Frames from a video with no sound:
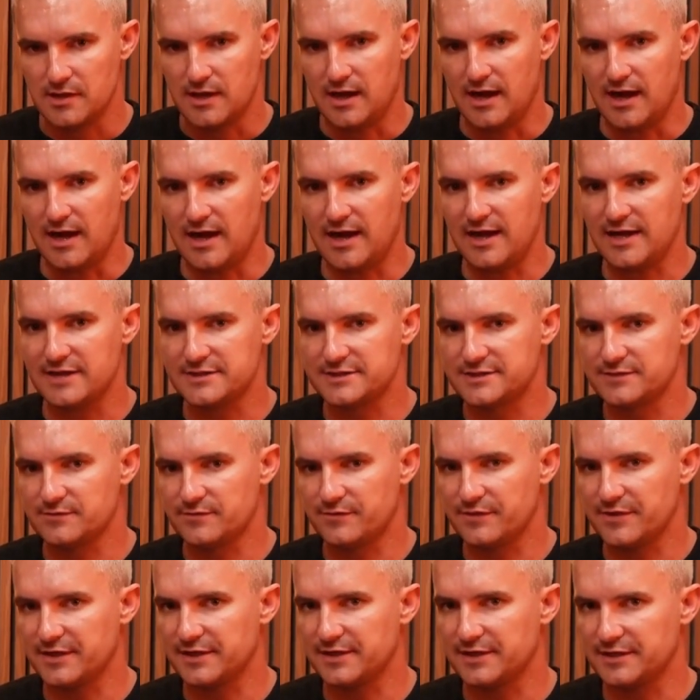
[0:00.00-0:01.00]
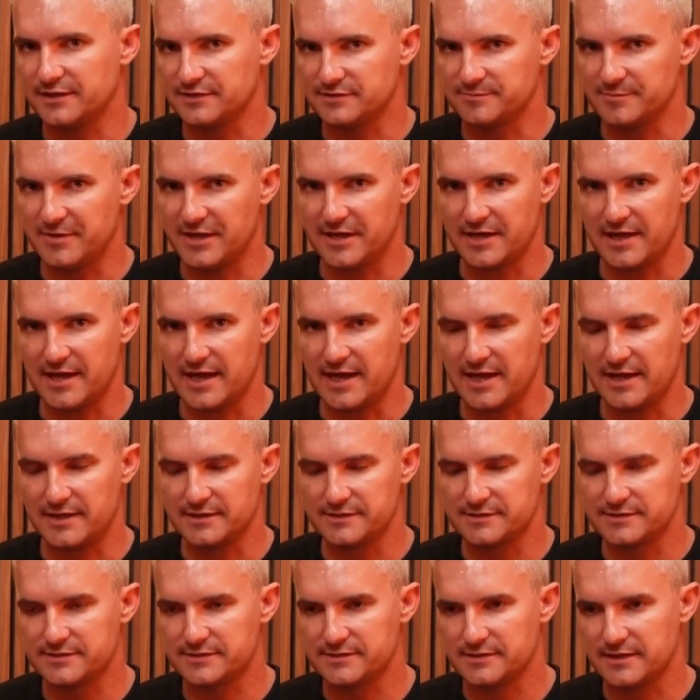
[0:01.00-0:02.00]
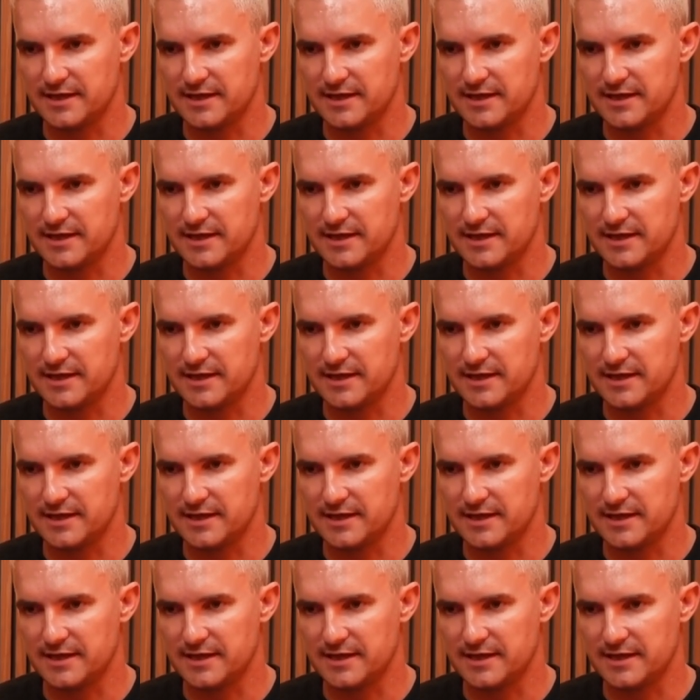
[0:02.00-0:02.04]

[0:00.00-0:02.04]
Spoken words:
I still think it is Meta ads,